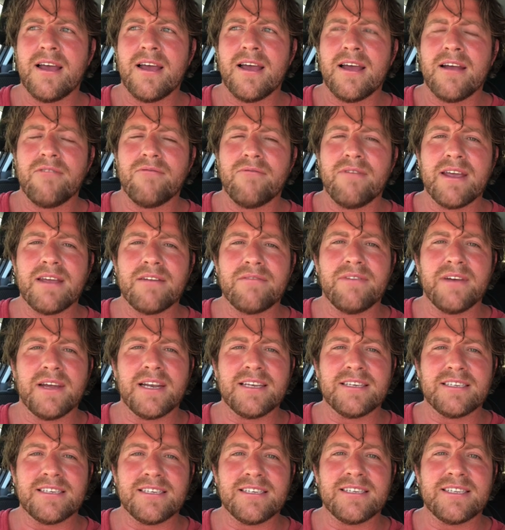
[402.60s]
ring
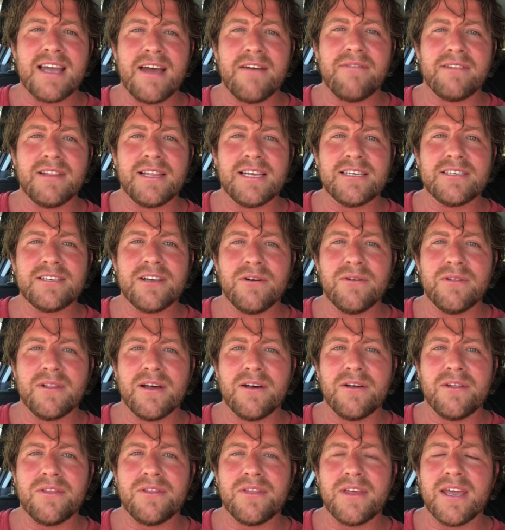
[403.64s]
fitness is definitely its own
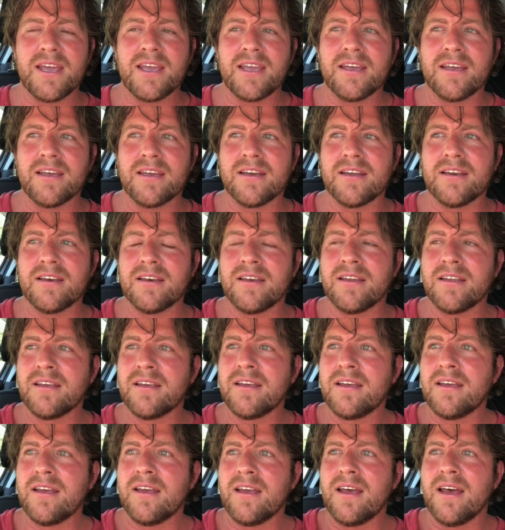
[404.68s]
little thing, and
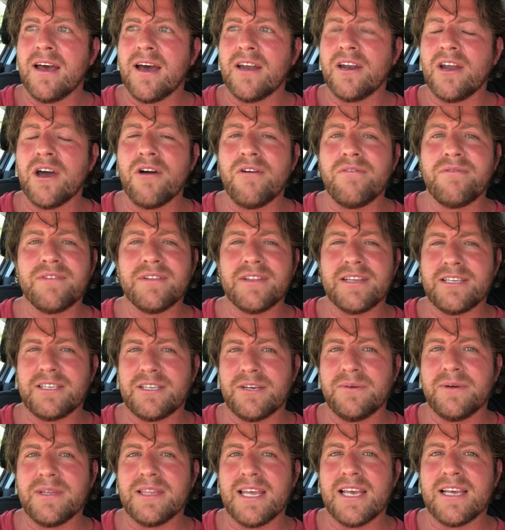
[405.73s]
and hopefully
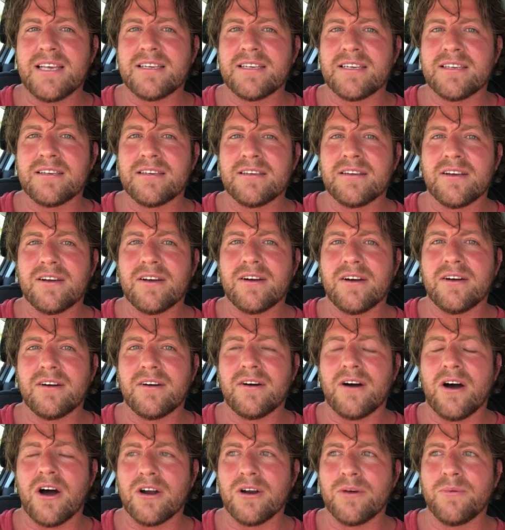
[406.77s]
doing this
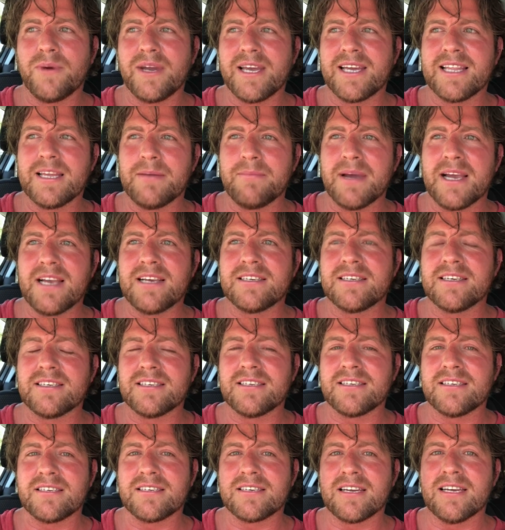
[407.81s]
on a weekly
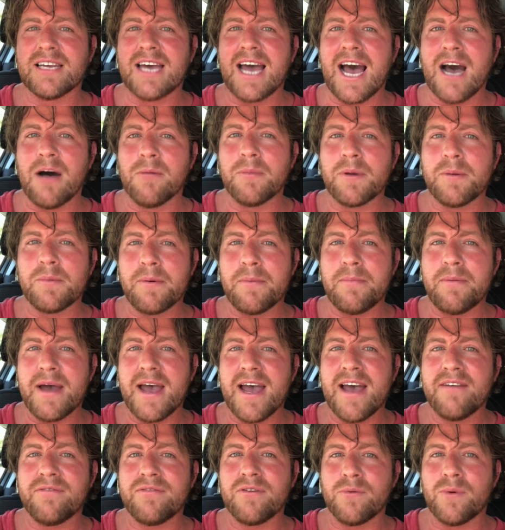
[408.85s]
basis is going to help me
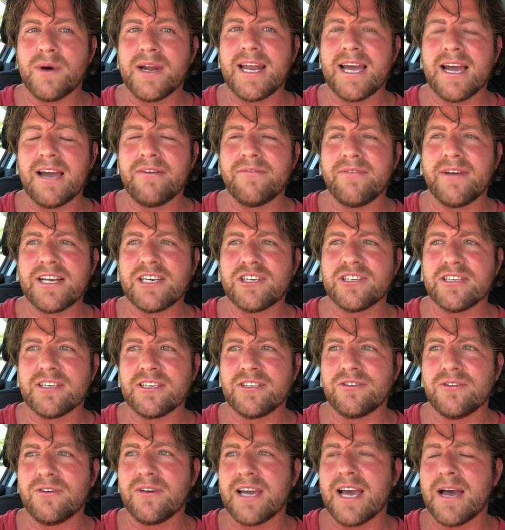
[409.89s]
prepare for when I eventually
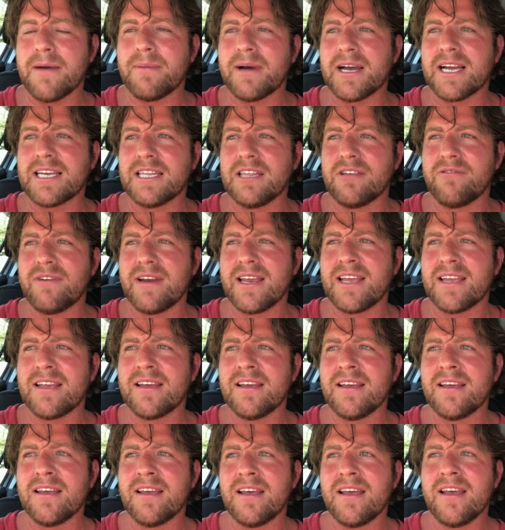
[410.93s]
do get back in the ring.
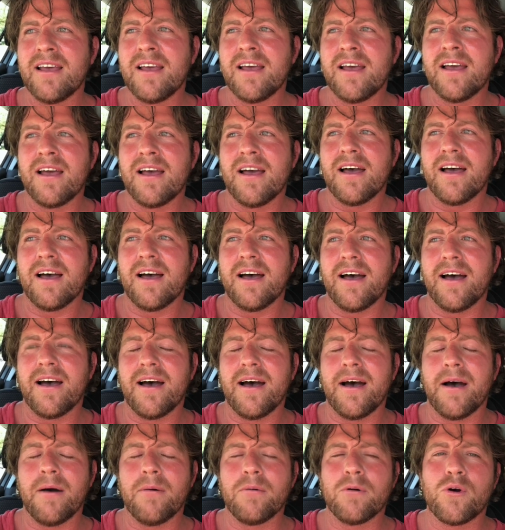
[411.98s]

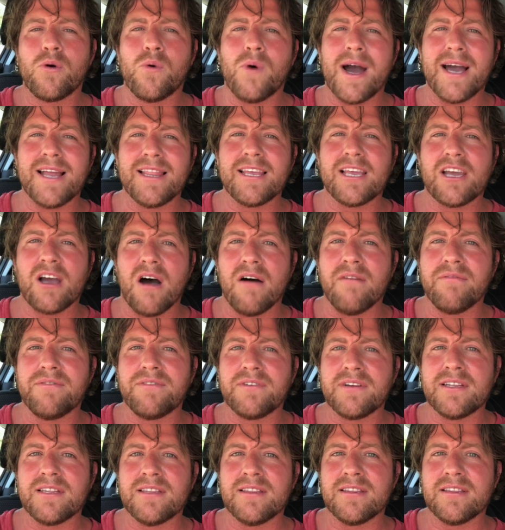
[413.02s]
Uh, I'm quietly
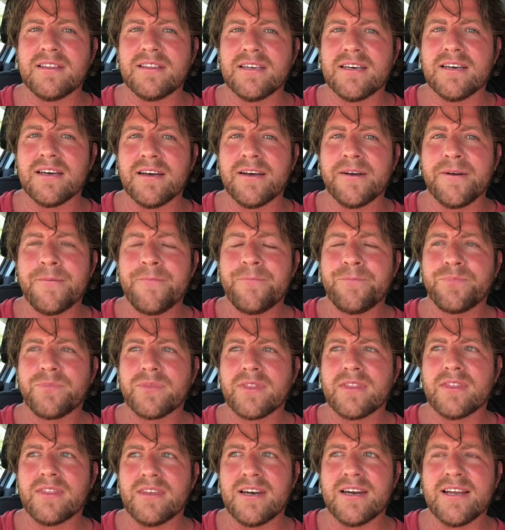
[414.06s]
confident that
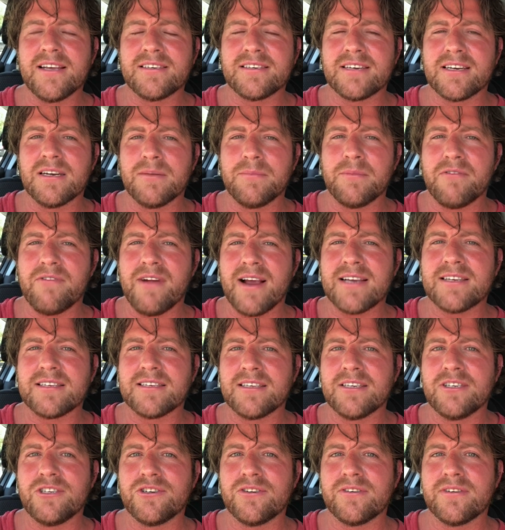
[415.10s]
there is going to be
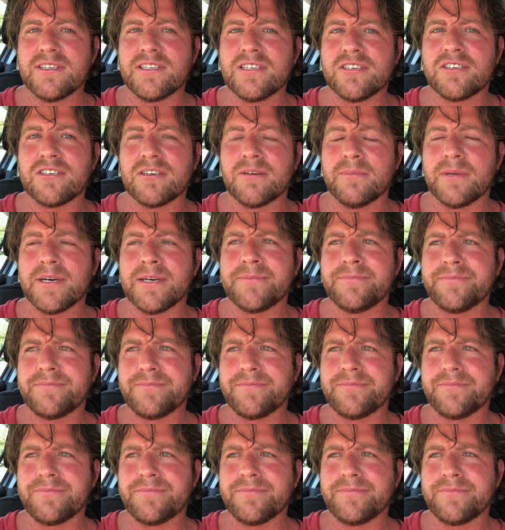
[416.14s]
wrestling during the summer.